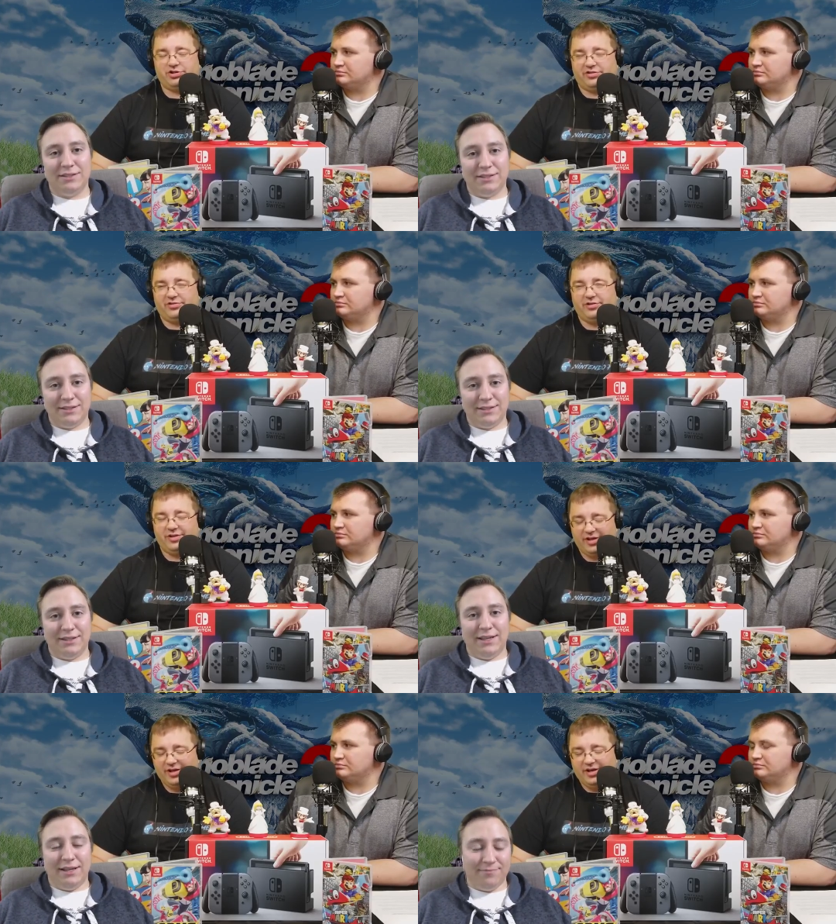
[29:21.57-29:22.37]
Speaker 1: budgets.
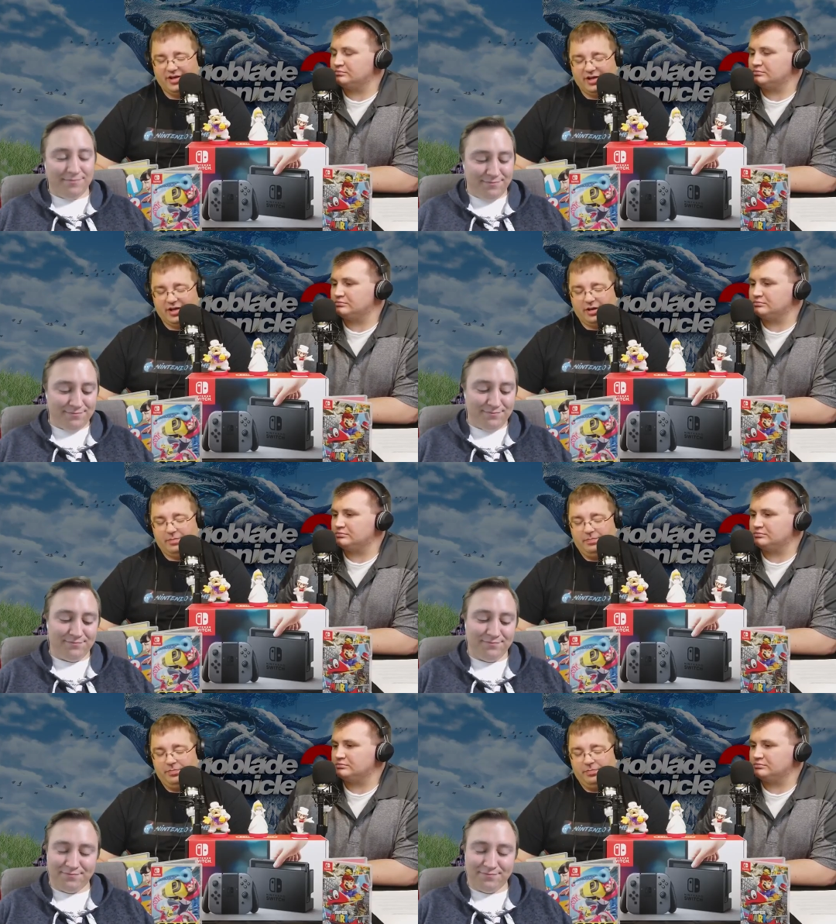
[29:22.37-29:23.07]
Yep. But